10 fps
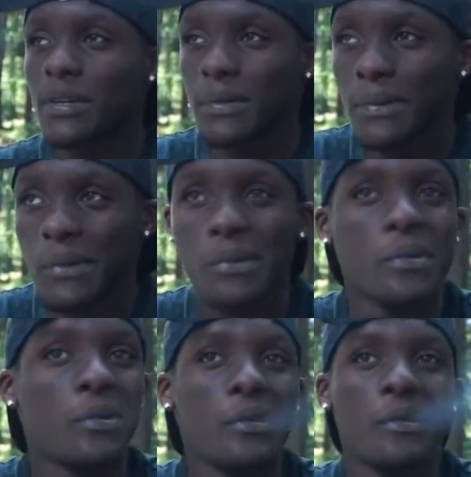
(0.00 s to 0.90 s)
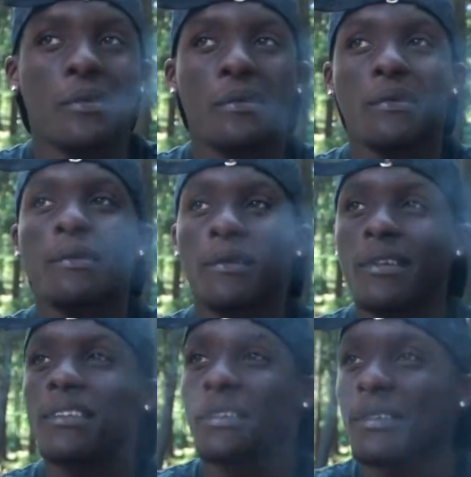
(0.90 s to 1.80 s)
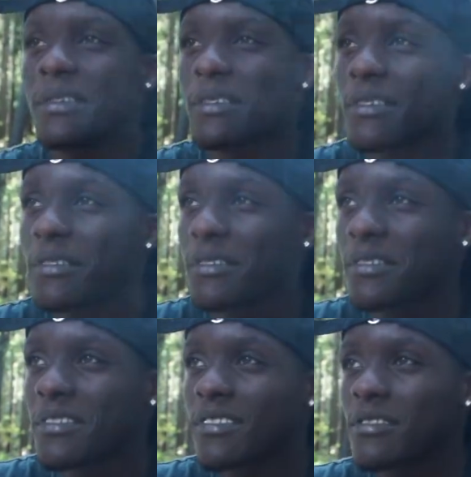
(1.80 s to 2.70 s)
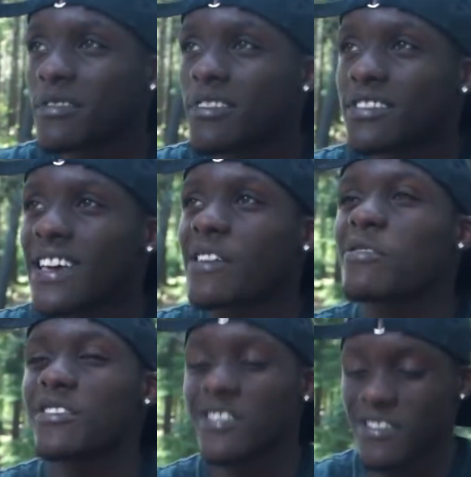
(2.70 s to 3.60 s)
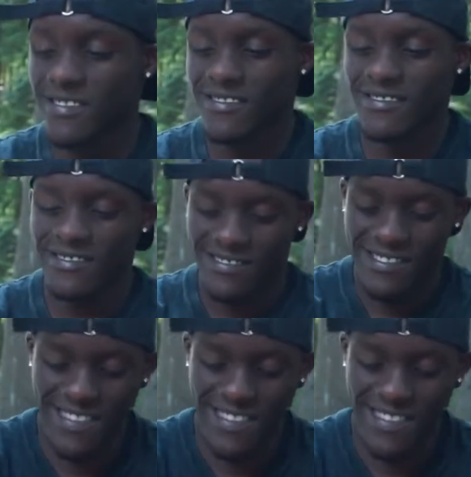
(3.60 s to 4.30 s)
You play soccer and you did taekwondo.